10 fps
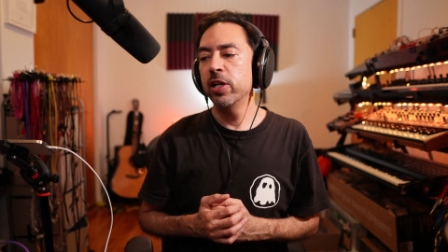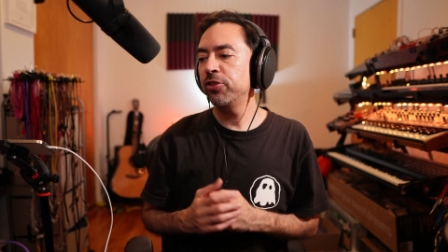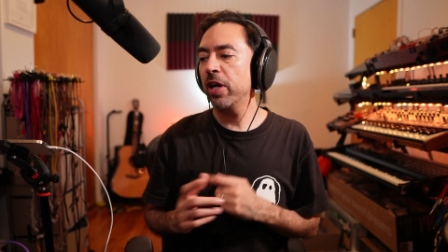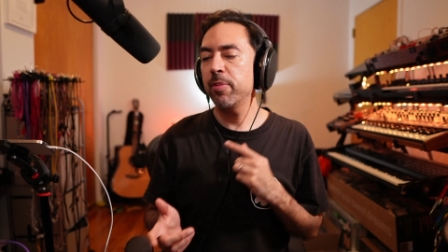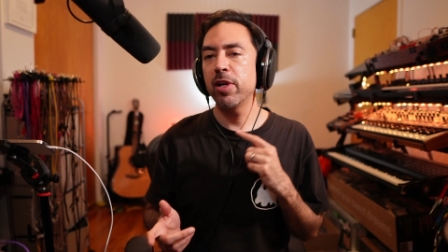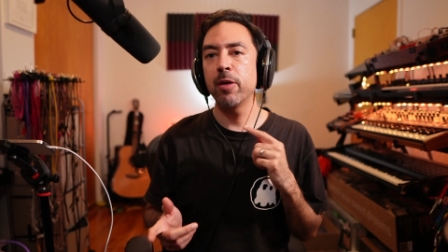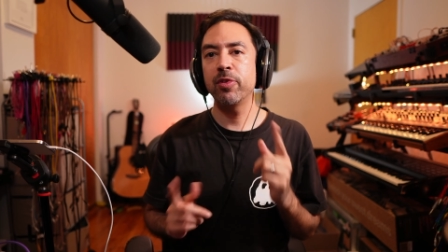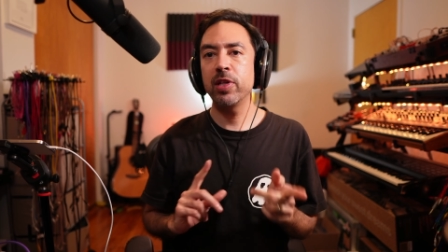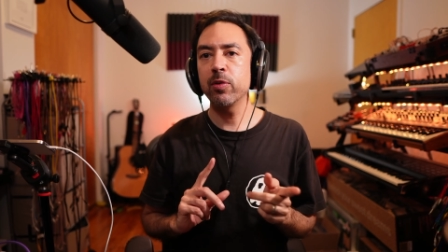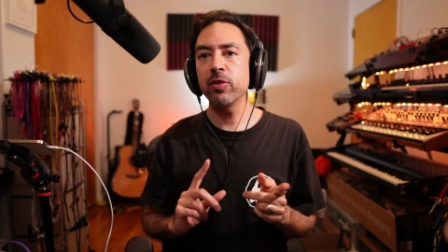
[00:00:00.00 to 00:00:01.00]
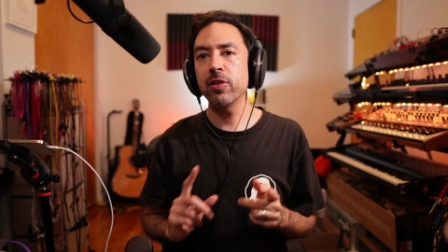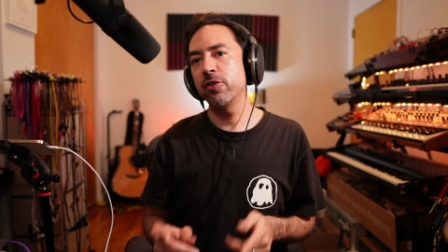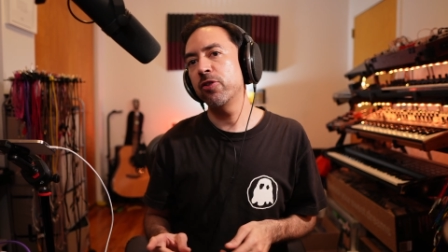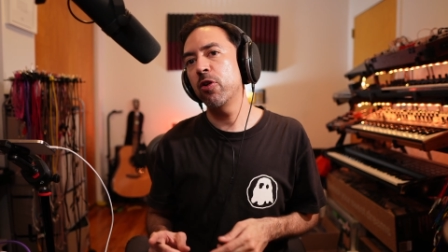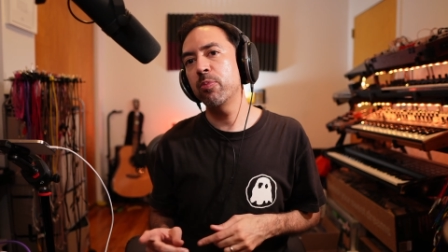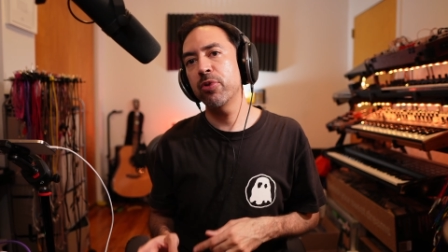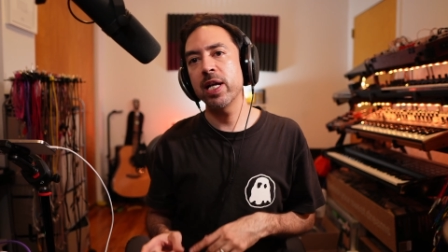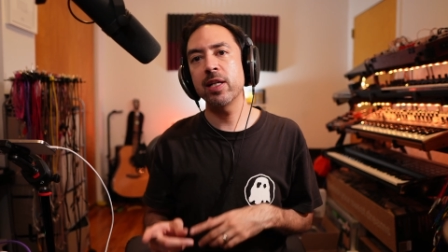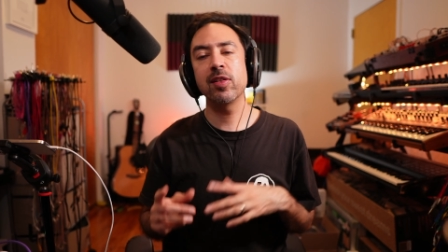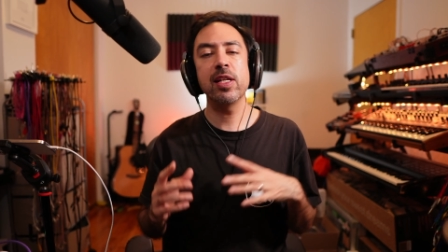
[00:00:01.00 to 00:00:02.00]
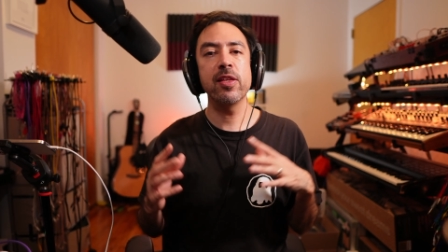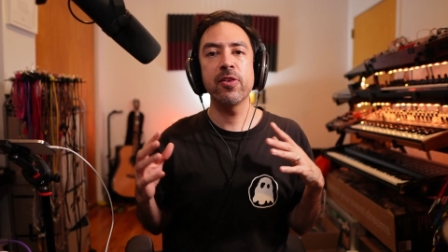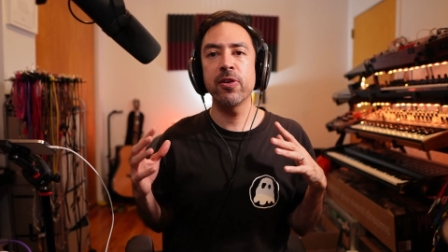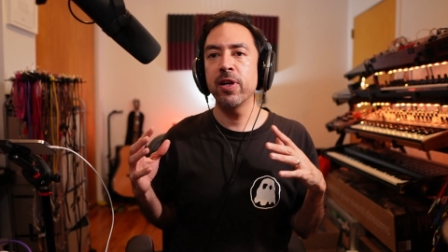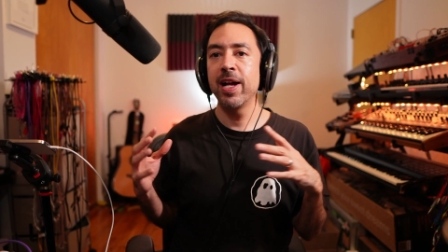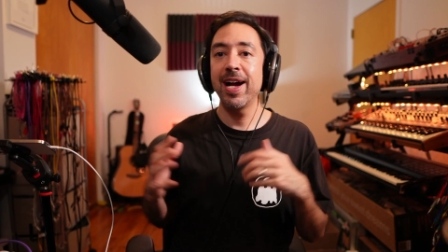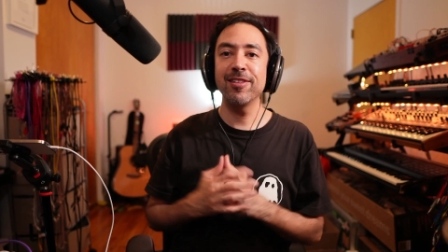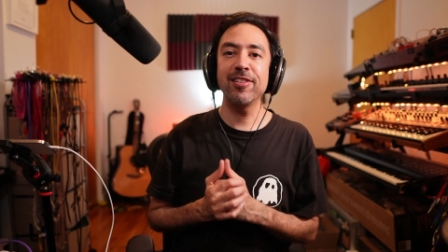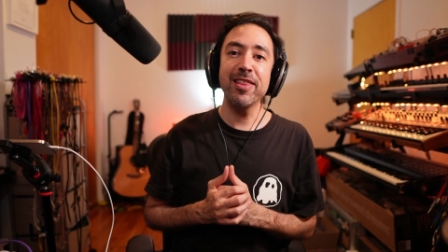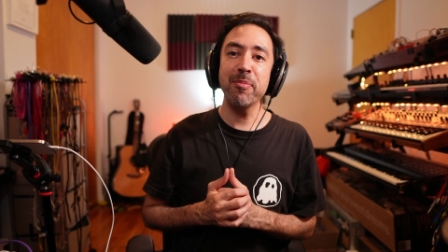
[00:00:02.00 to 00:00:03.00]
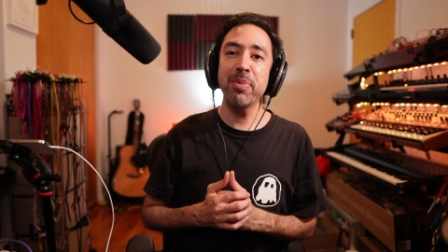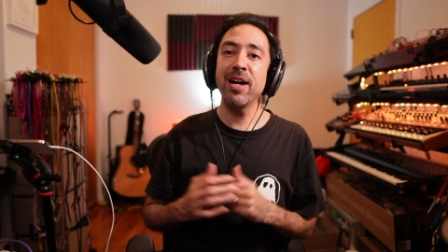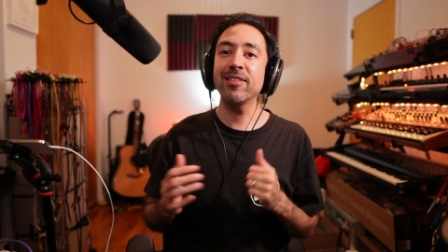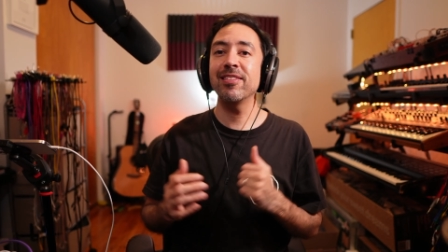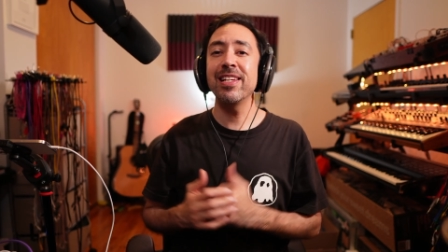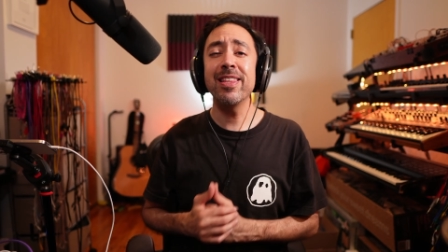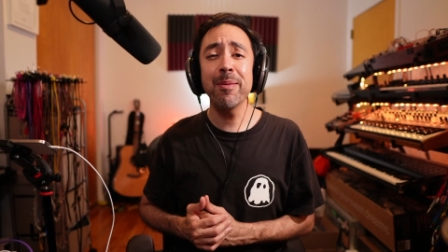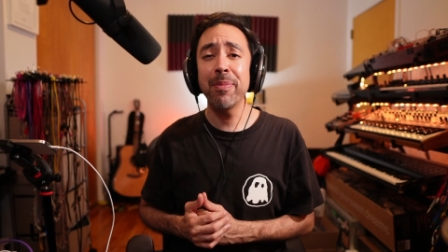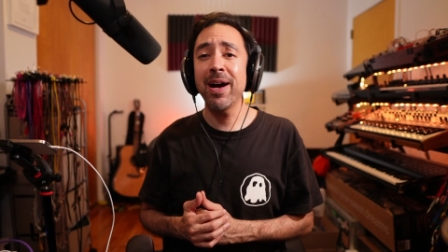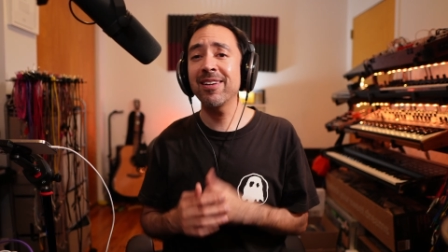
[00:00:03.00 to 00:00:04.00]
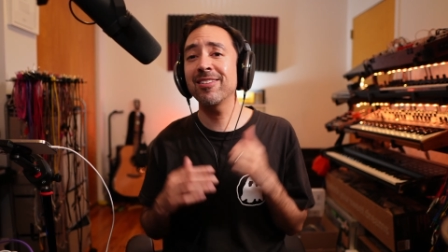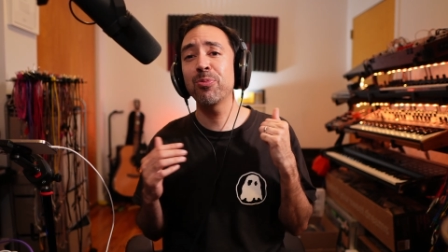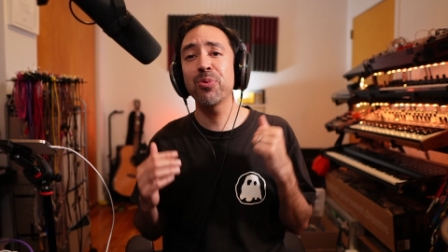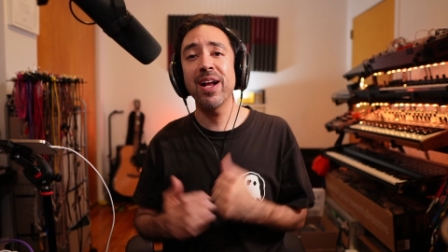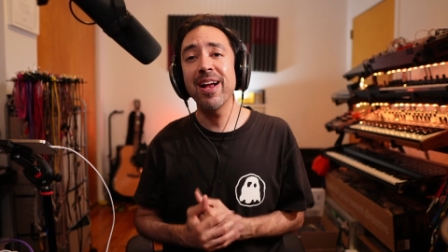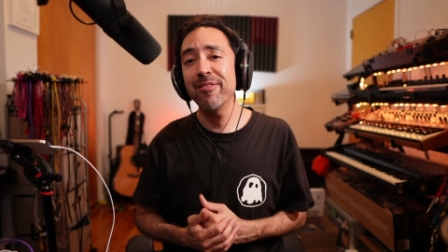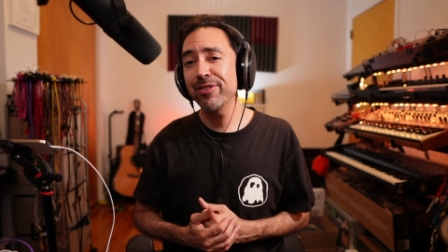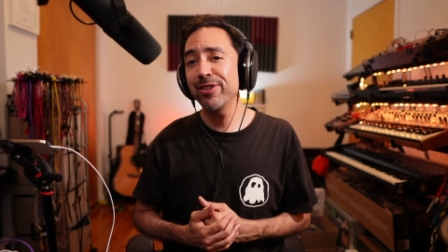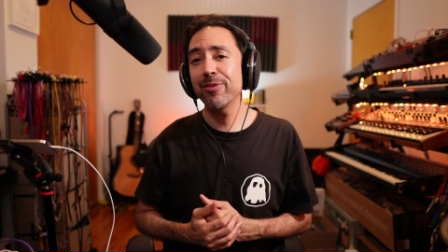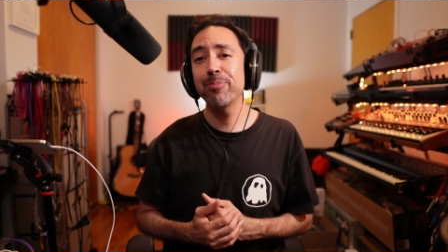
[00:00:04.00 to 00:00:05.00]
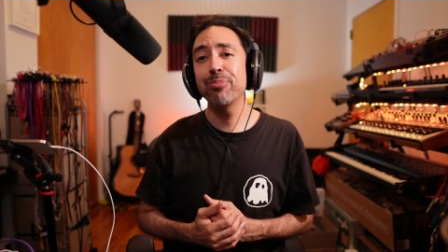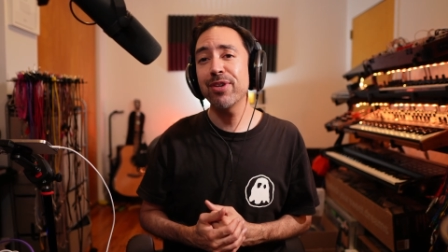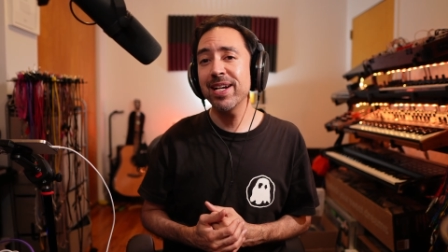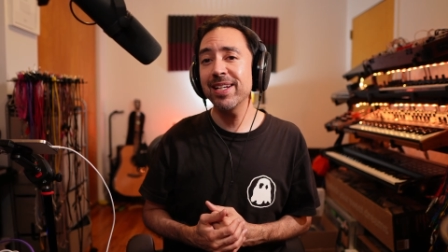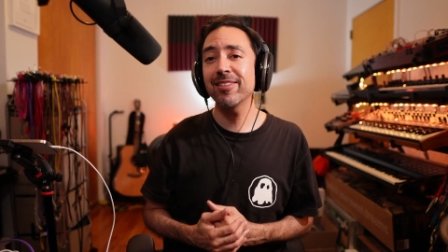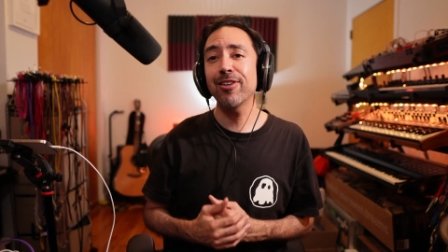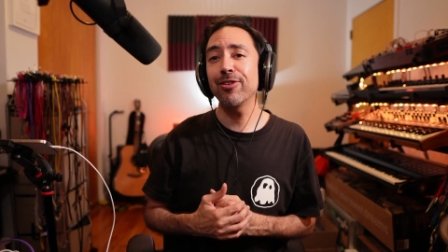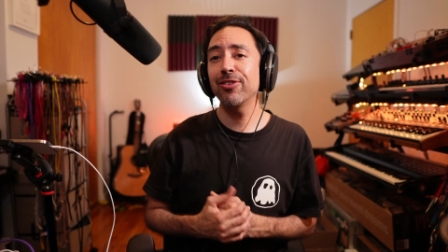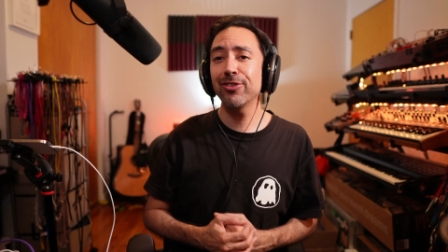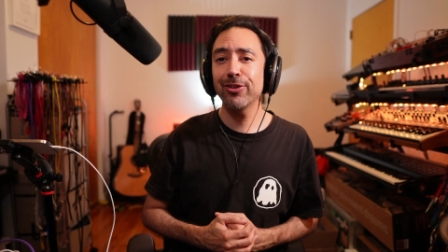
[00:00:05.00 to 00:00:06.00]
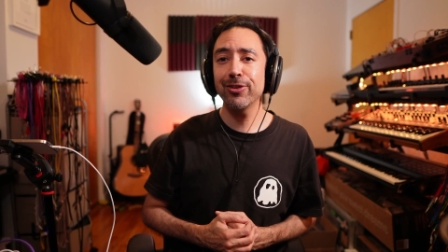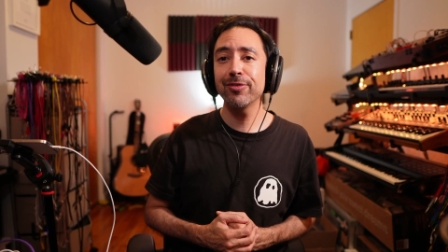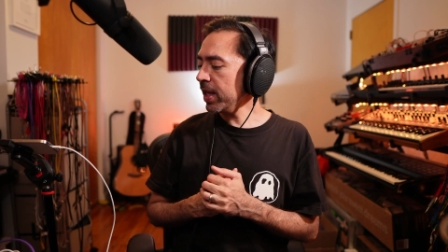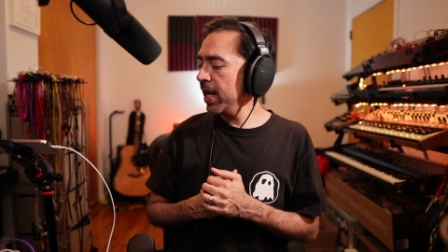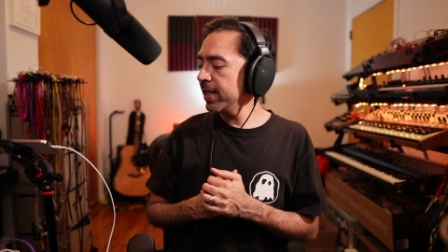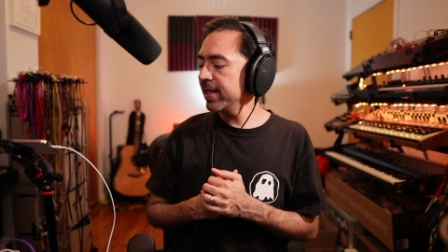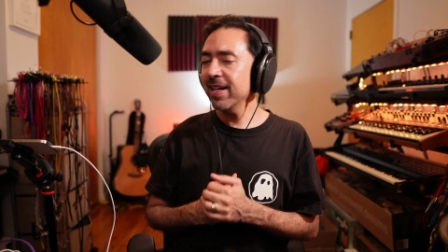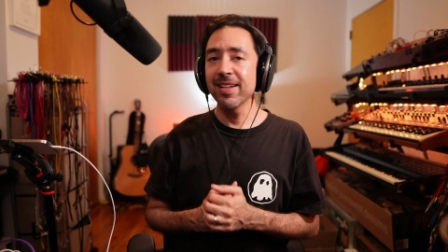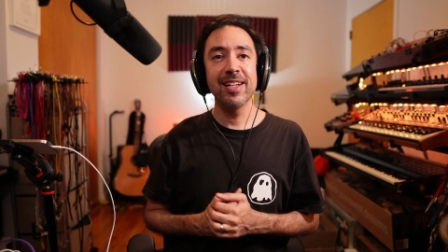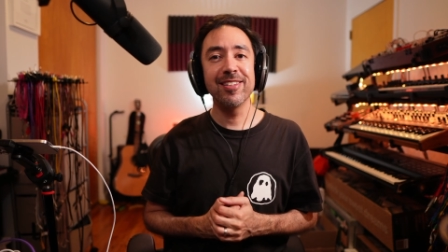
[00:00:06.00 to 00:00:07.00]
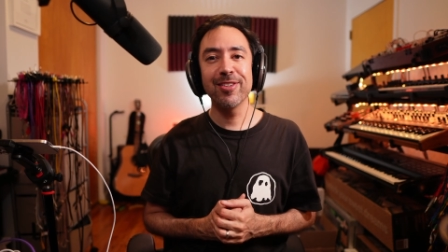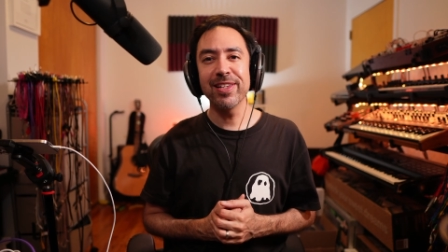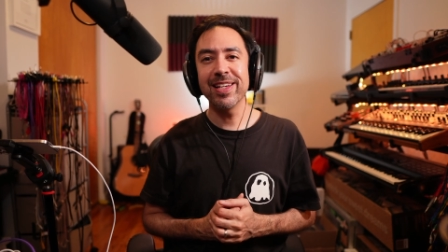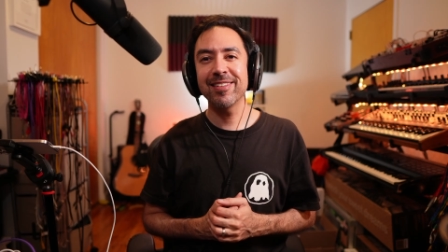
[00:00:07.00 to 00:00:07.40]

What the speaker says: chopping up, sequencing your own breaks, either outside the box, in the box, wherever your breaks are served. And yeah, until the next